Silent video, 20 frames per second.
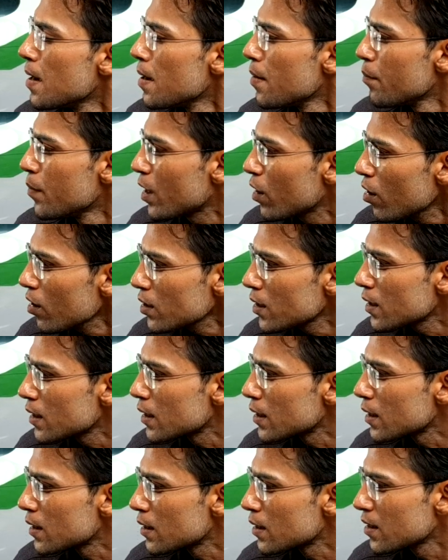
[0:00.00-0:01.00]

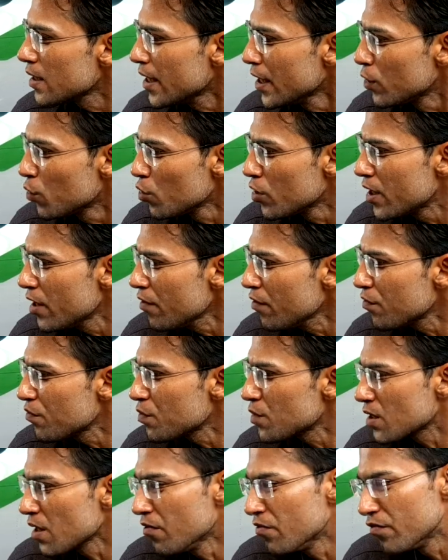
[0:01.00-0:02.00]
because it would give
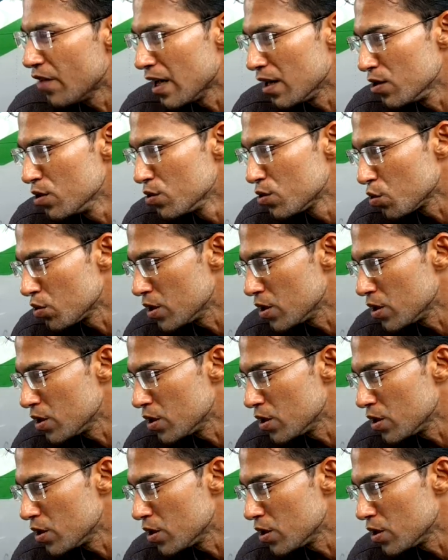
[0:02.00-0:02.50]
some value to